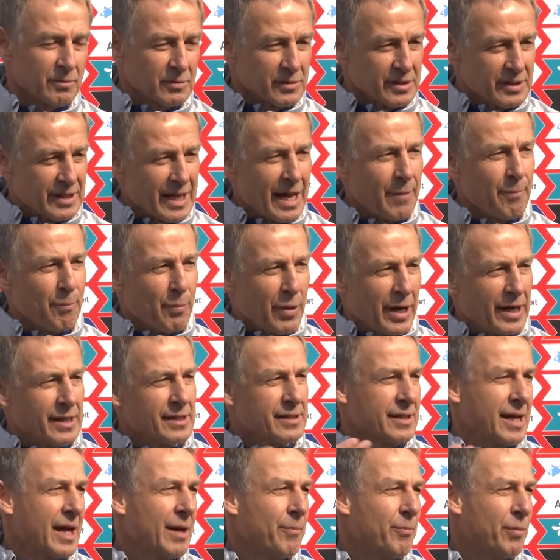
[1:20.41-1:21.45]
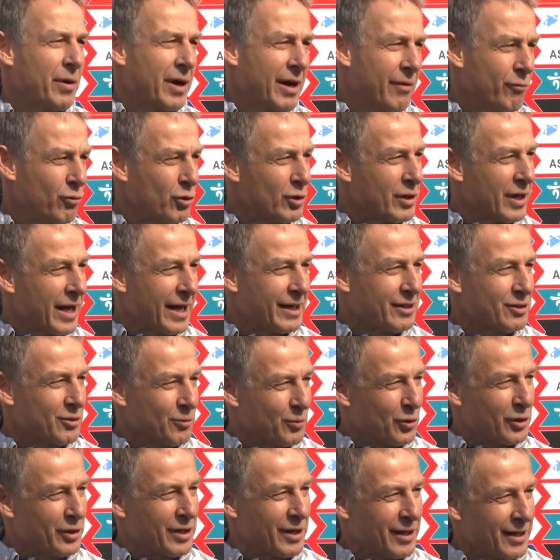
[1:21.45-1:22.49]
Step by step, I would like to
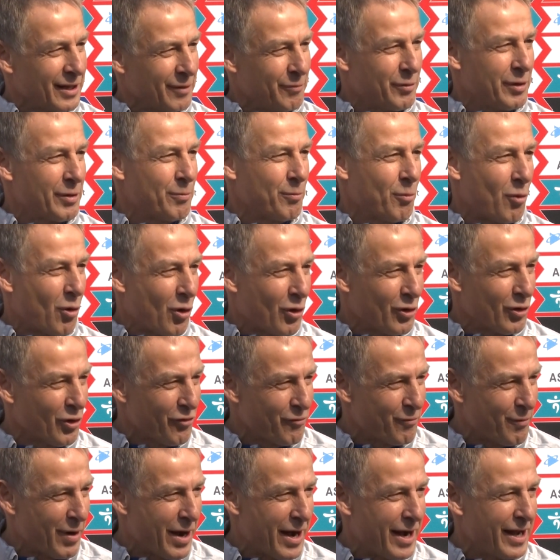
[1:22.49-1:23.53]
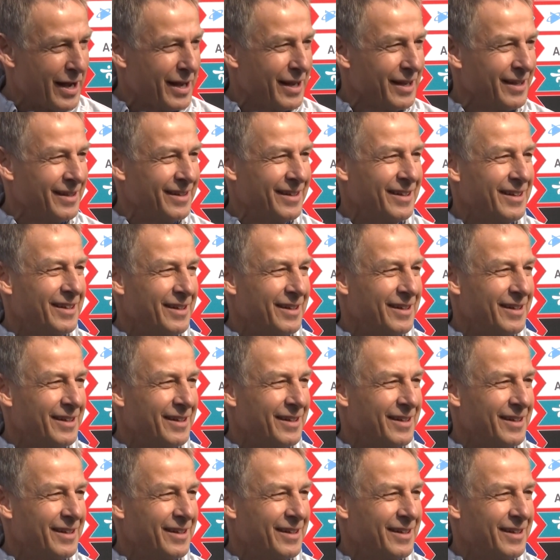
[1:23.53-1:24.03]
put a little bit more of my